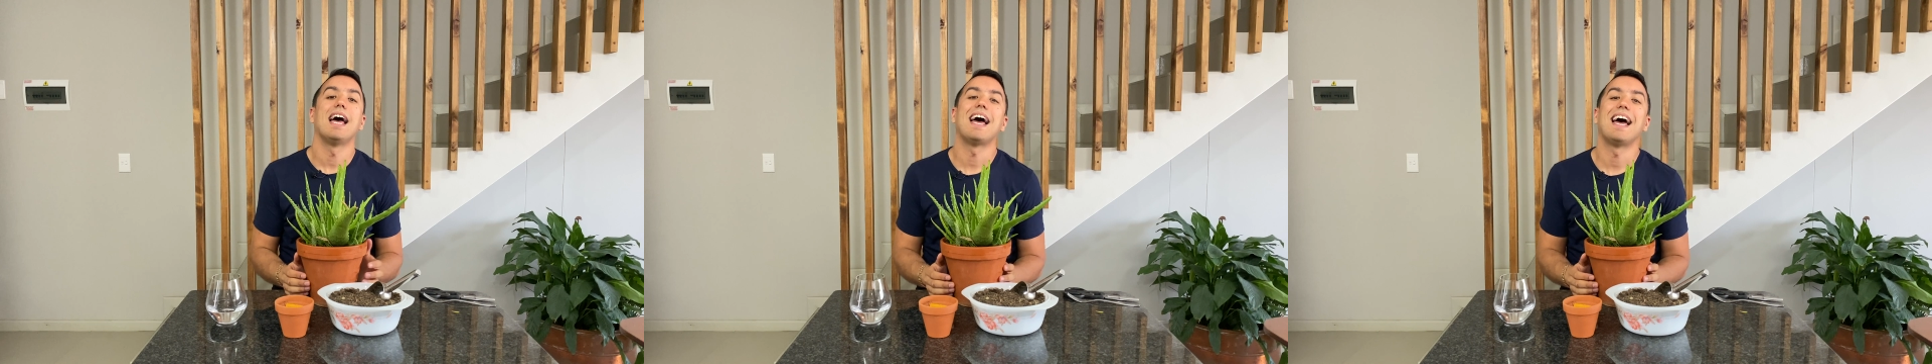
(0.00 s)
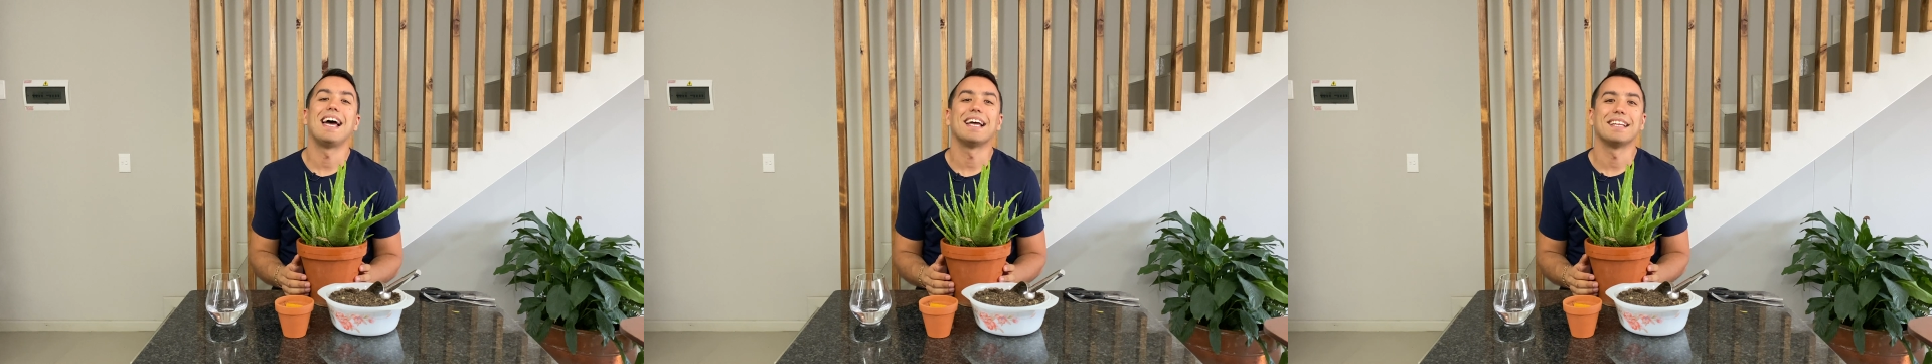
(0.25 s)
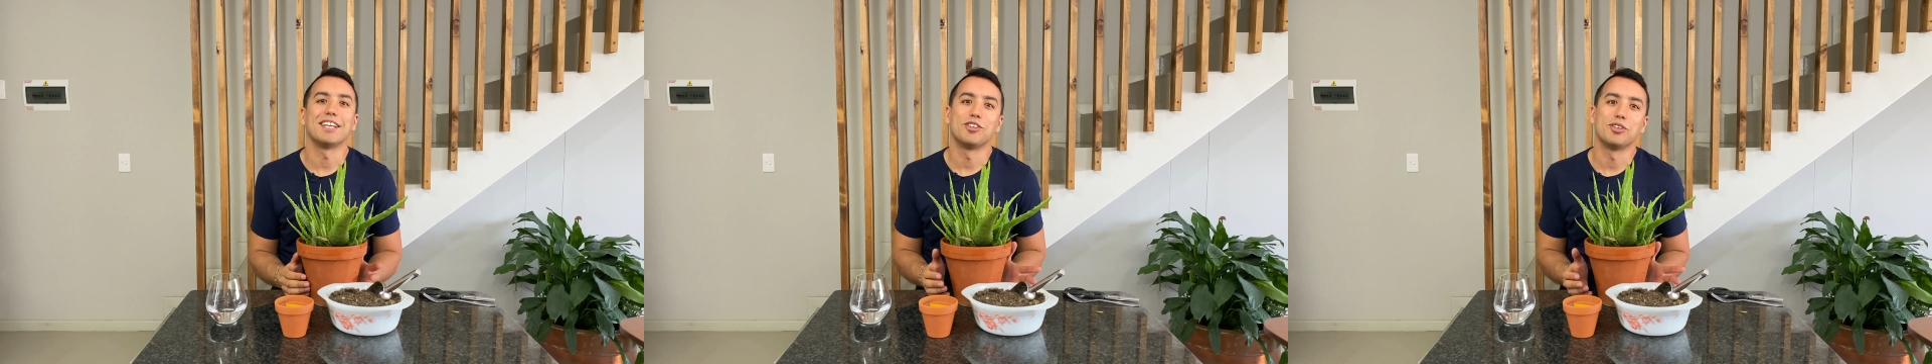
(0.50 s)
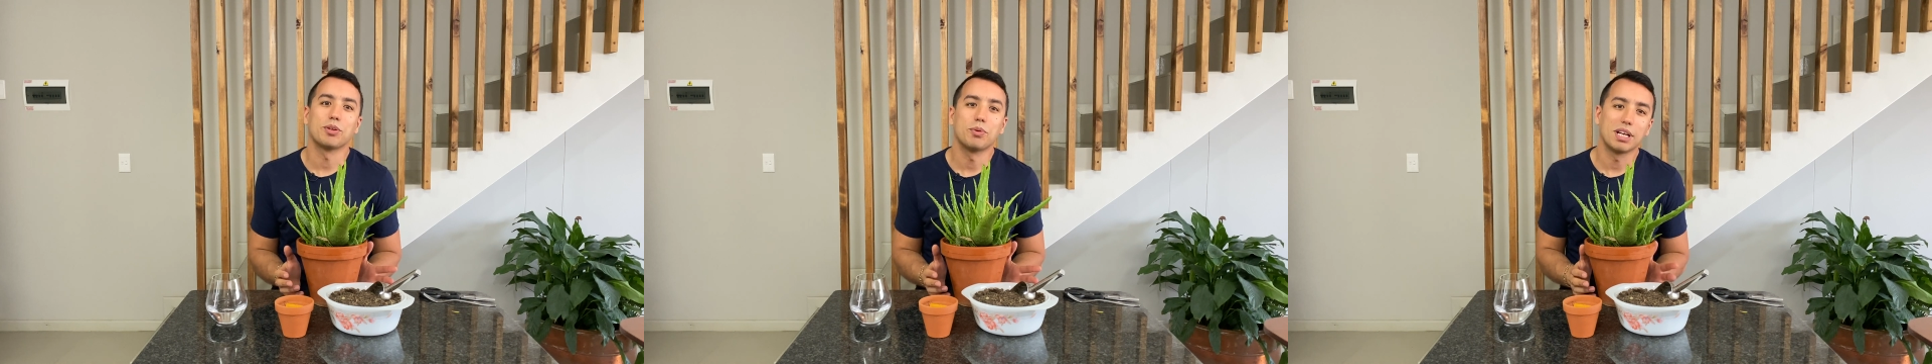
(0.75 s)
and it
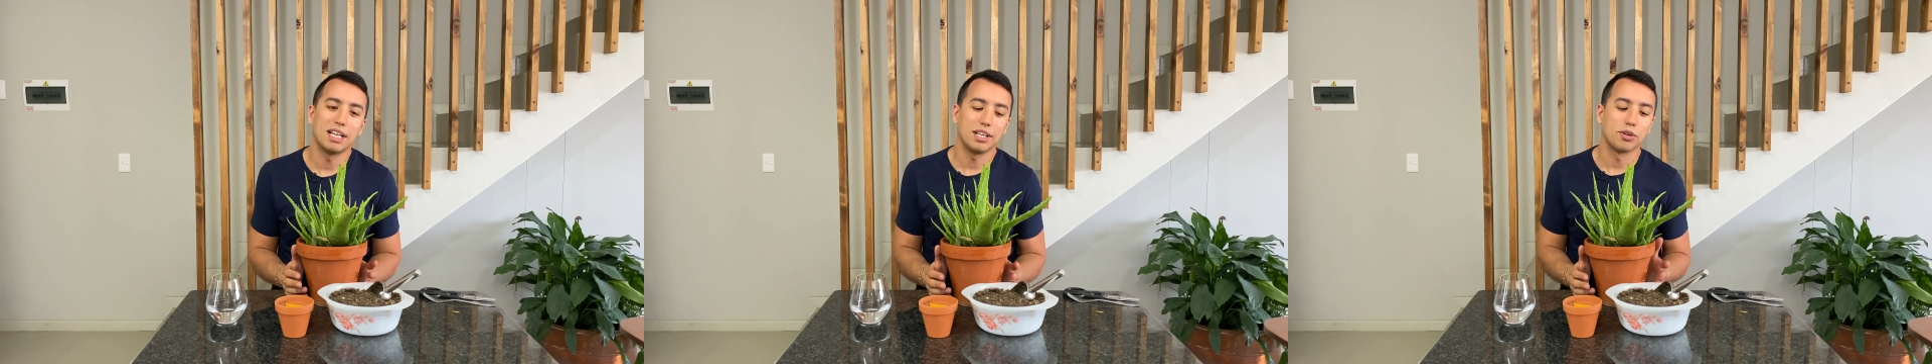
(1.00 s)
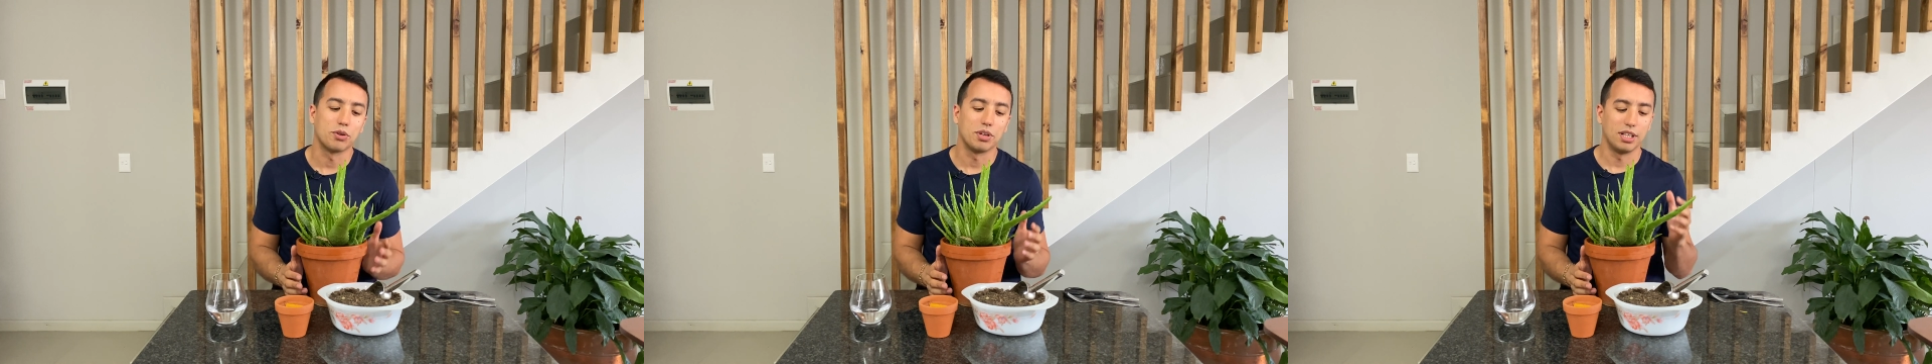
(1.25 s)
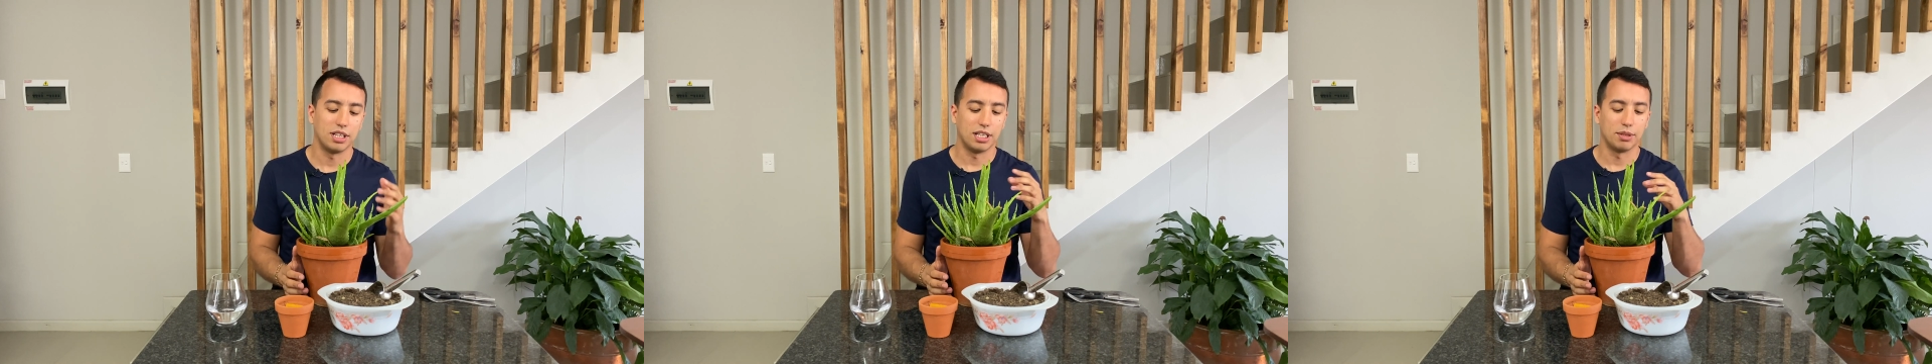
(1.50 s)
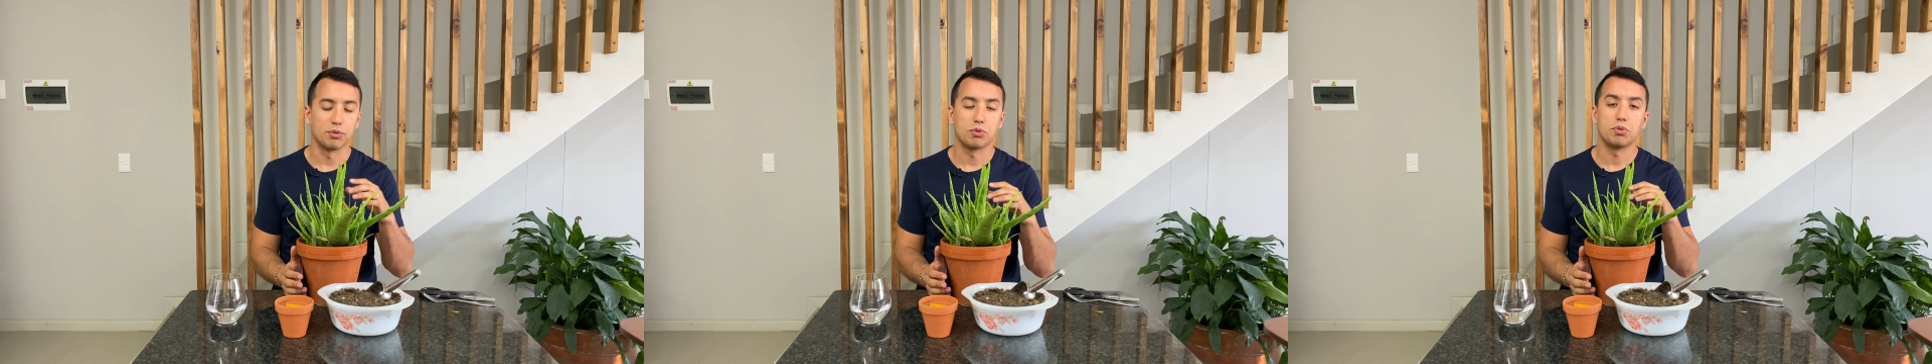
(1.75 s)
should quickly
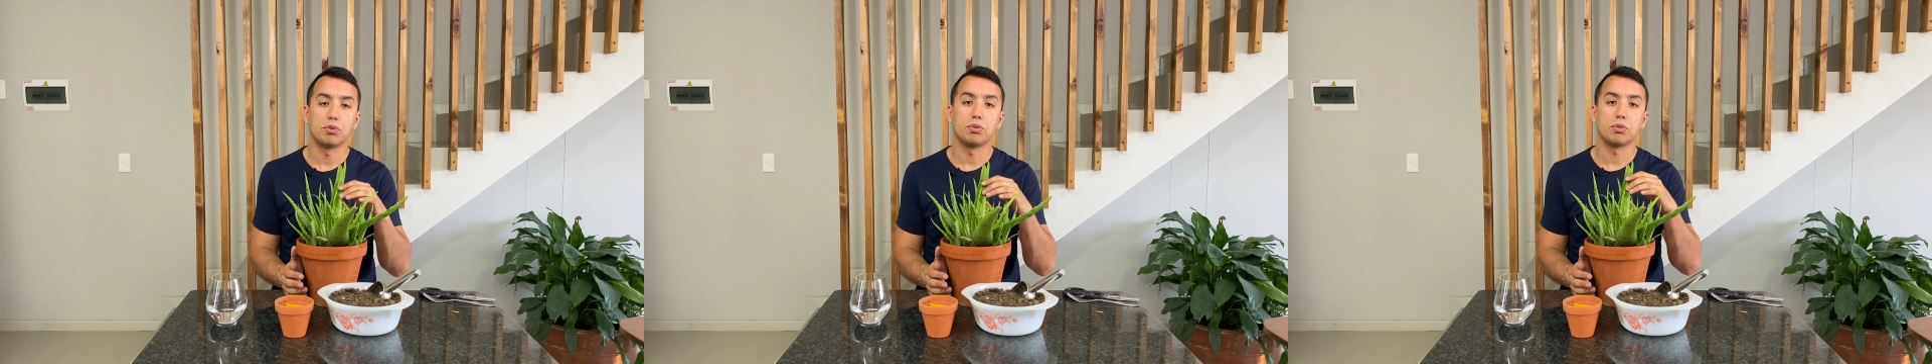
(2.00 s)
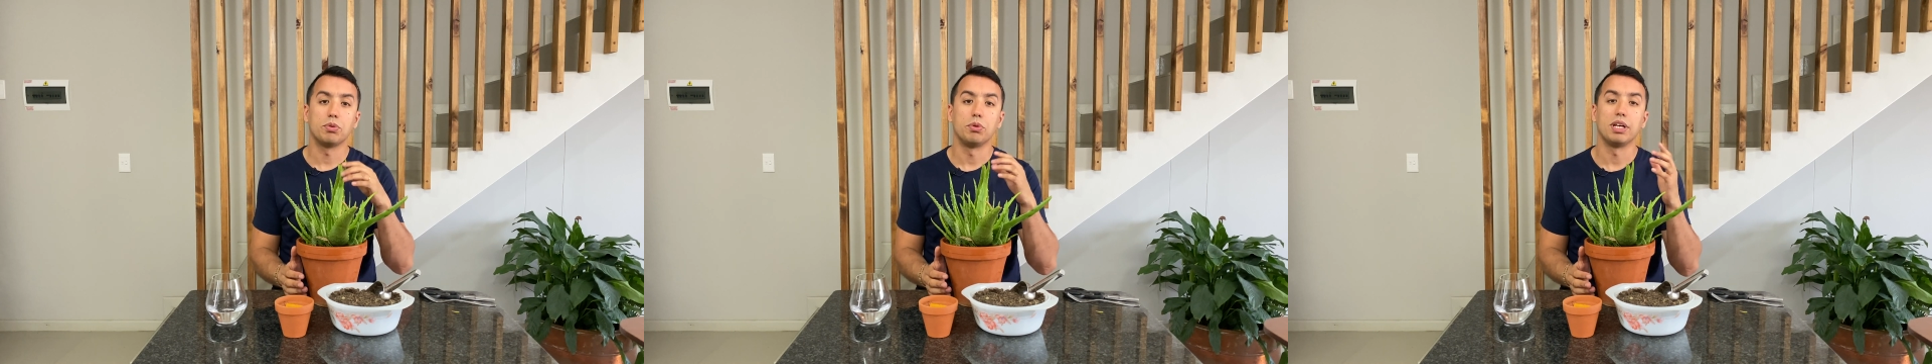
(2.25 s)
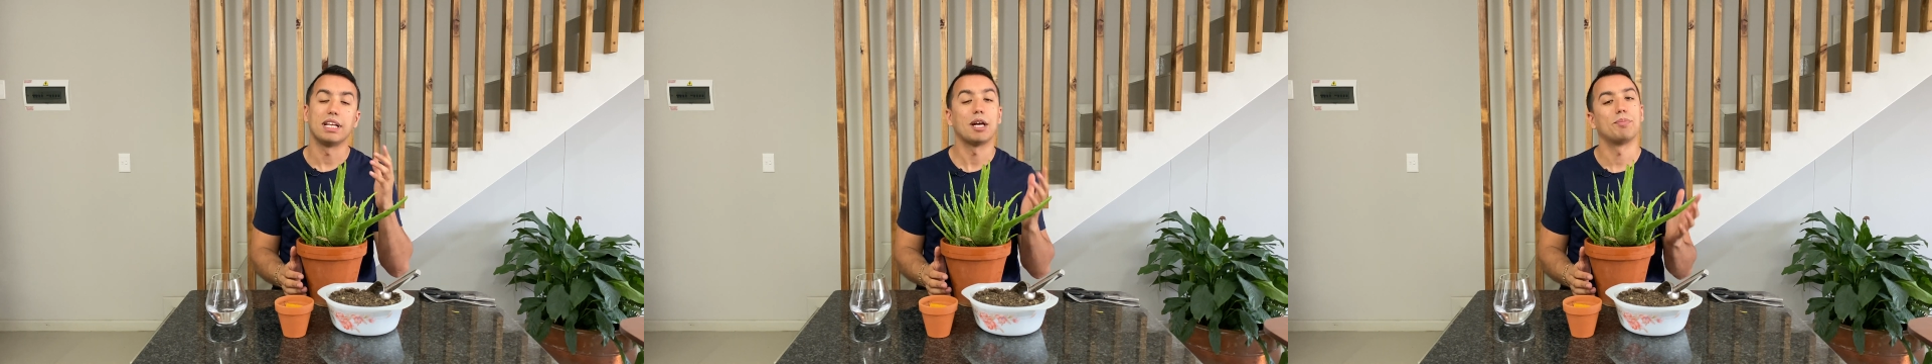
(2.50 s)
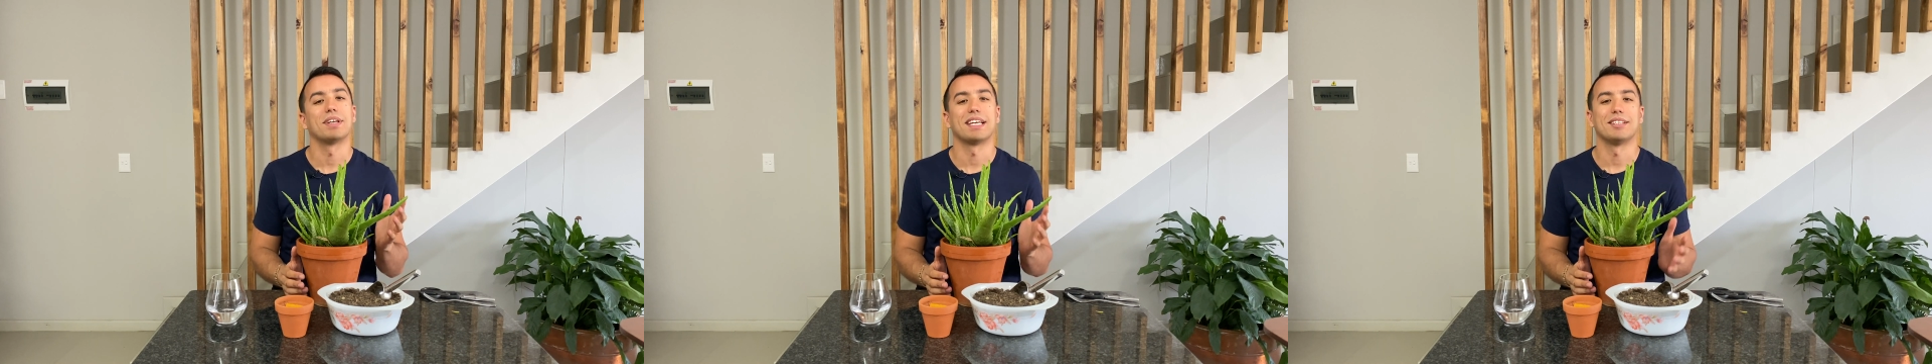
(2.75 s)
green
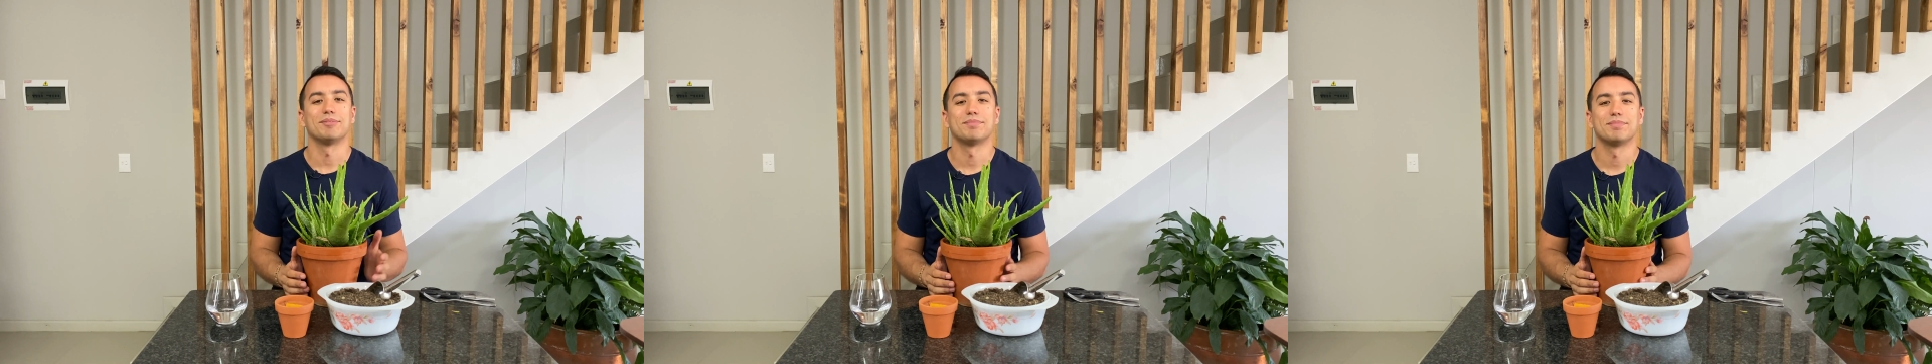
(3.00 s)
up again.